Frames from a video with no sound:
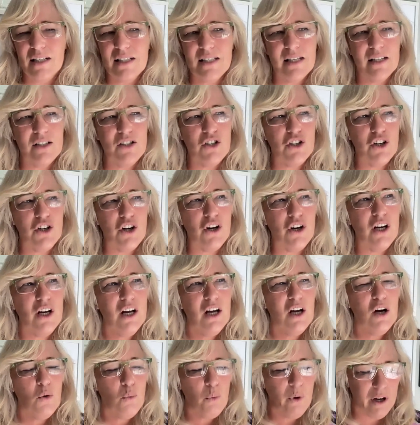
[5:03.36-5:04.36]
I said, you know,
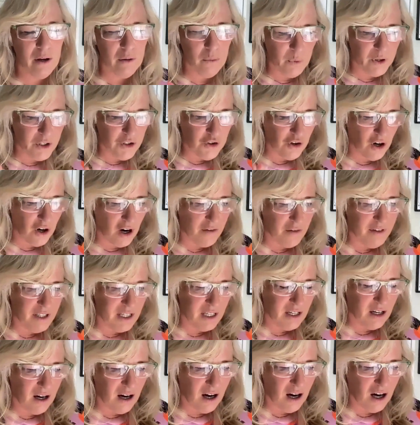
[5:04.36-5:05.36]
we're driving
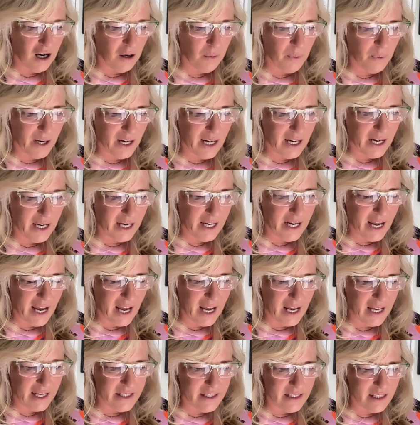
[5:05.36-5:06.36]
down a highway
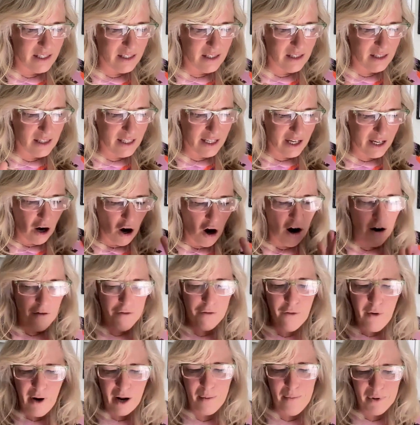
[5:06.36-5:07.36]
and the
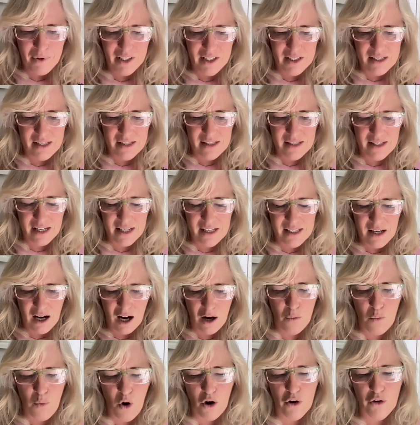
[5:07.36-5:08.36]
off ramp that says
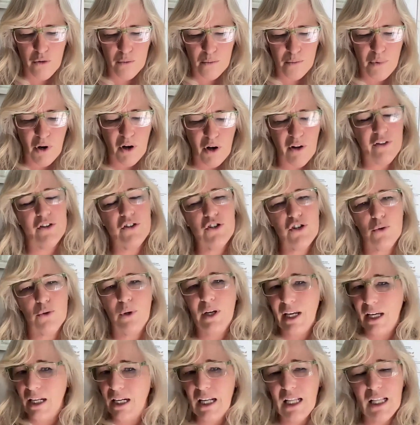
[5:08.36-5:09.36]
I won't bother
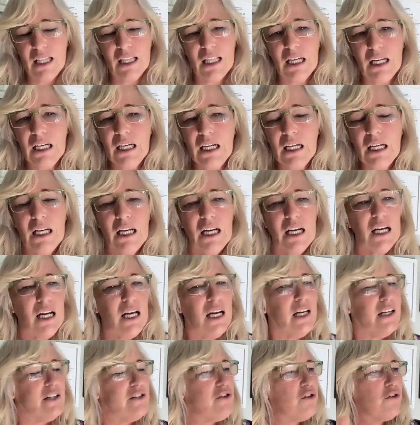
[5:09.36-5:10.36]
doing anything
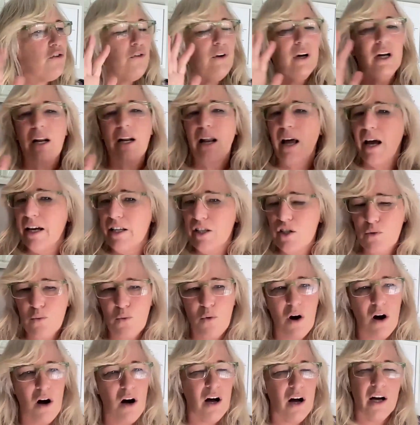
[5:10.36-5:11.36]
is three lanes
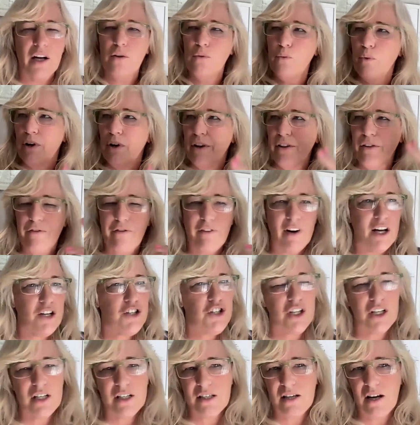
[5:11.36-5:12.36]
wide with
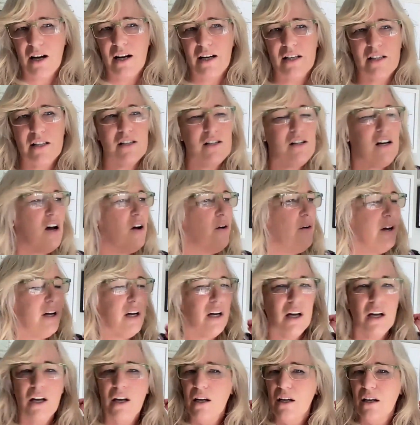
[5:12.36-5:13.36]
flashing signs
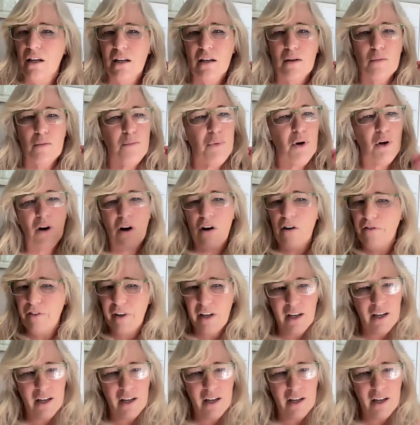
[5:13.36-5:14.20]
going, pull off